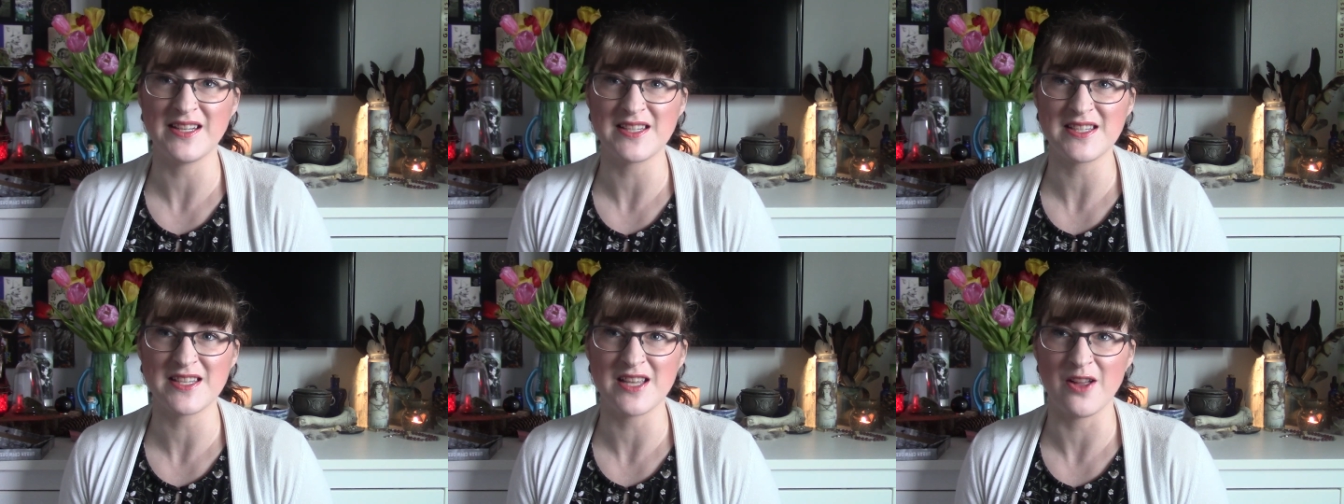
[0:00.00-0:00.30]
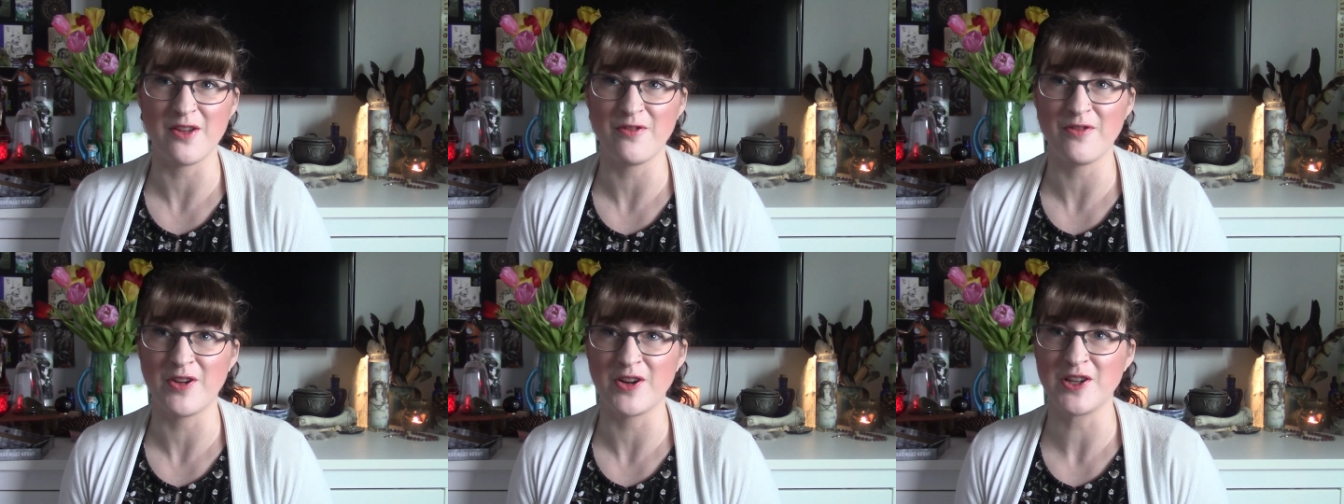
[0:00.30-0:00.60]

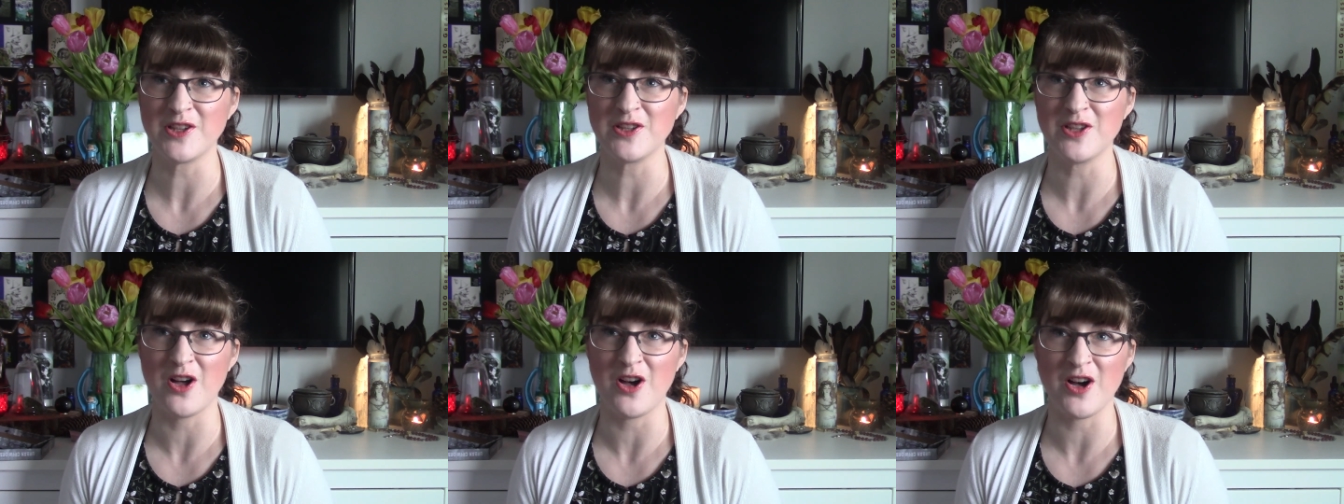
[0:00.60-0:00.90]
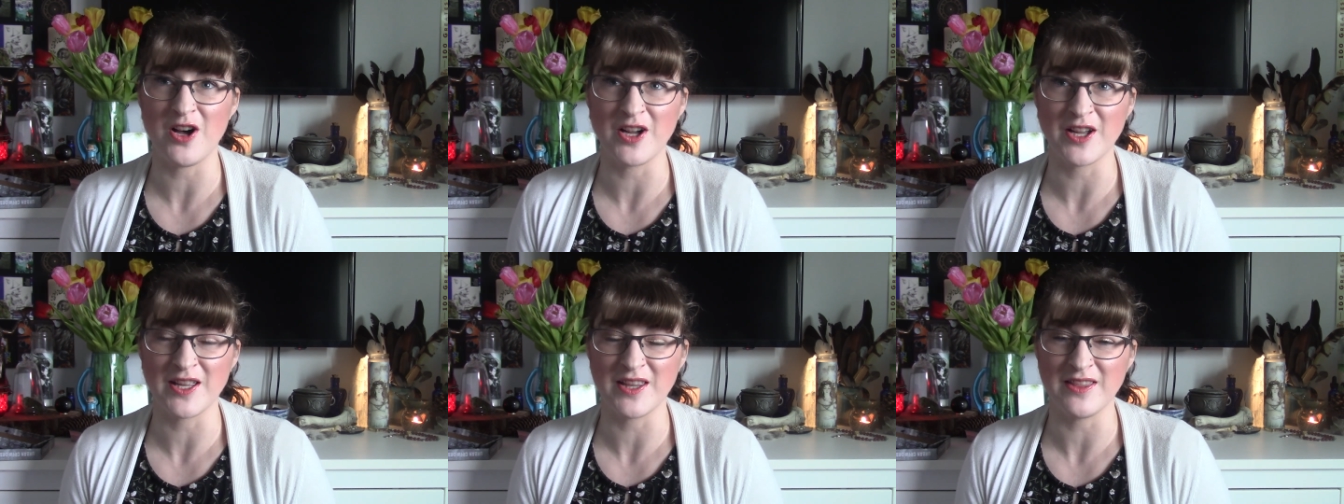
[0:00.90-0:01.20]
itself on a
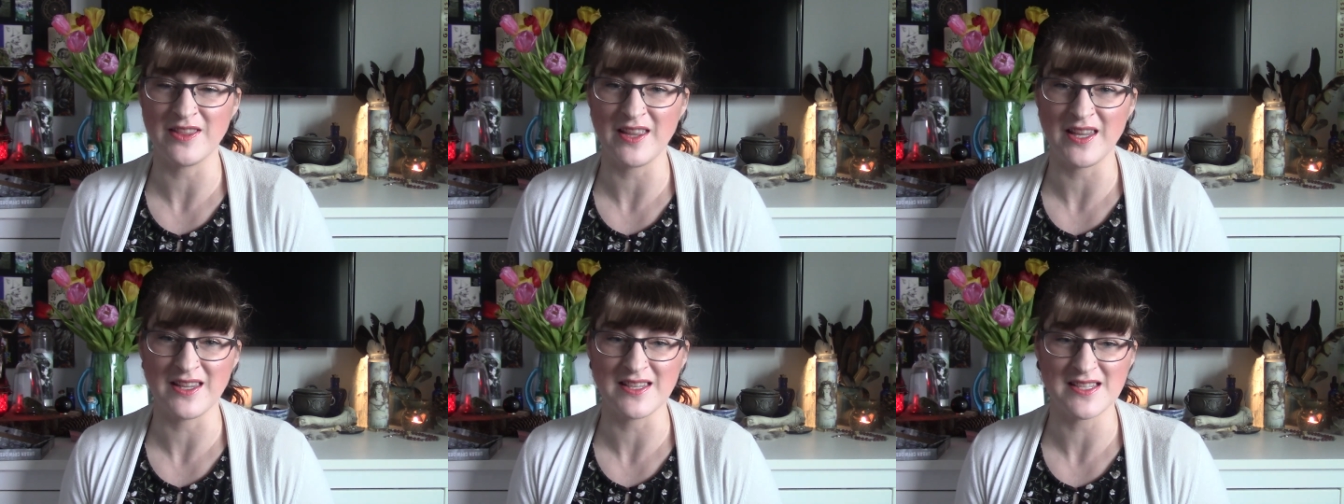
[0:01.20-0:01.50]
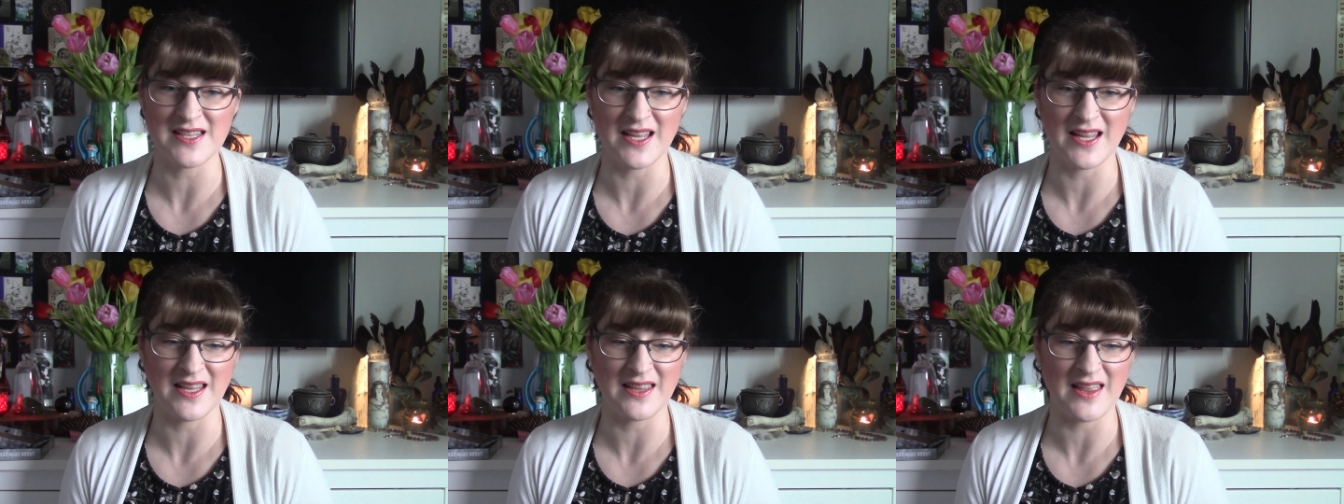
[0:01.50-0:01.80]
log and
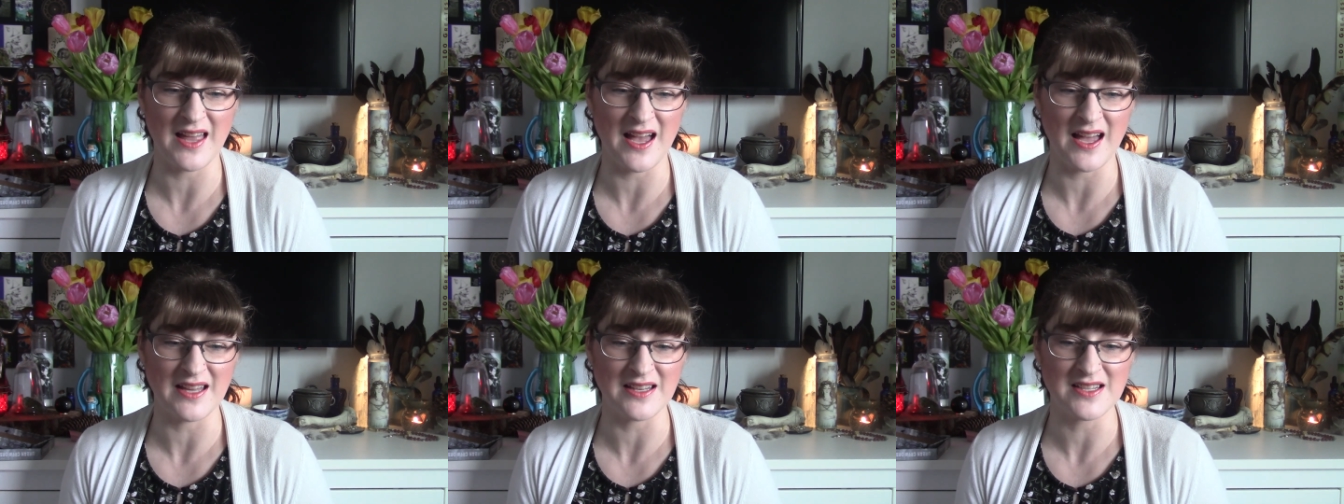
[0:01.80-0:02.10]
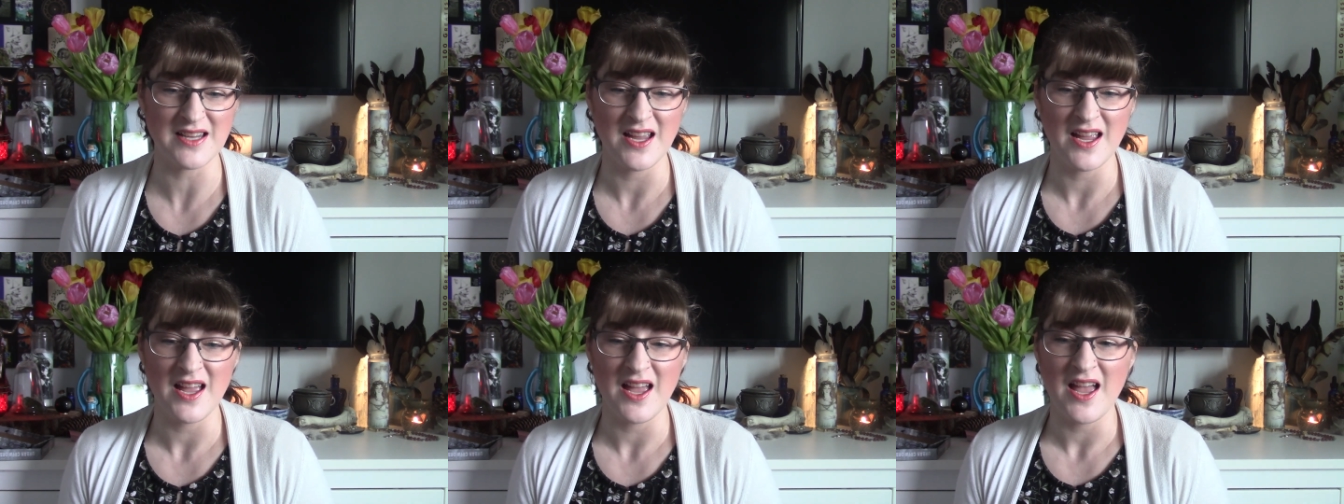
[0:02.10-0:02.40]
things like that.